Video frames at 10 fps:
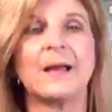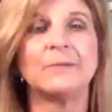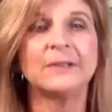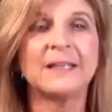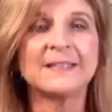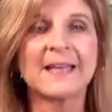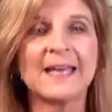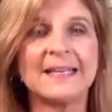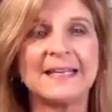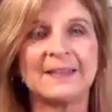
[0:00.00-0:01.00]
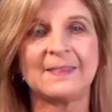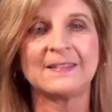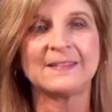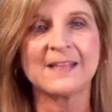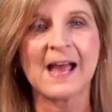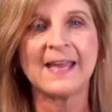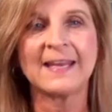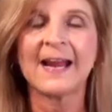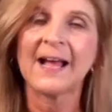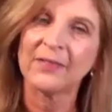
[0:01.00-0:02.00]
really excited to get this done
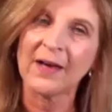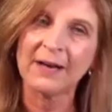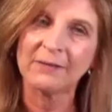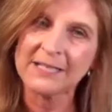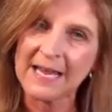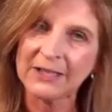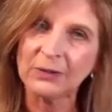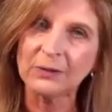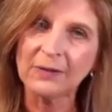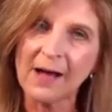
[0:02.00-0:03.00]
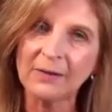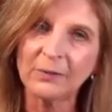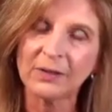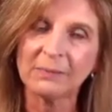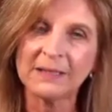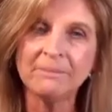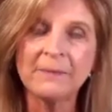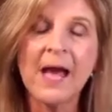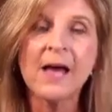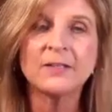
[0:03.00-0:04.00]
and I thought I would take you along with me.
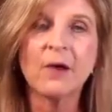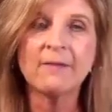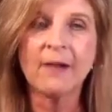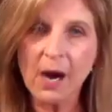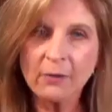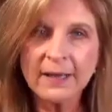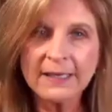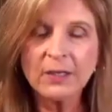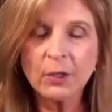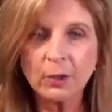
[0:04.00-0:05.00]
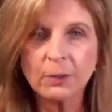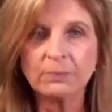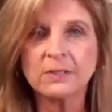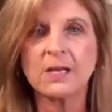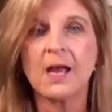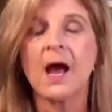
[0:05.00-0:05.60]
So I've already hooped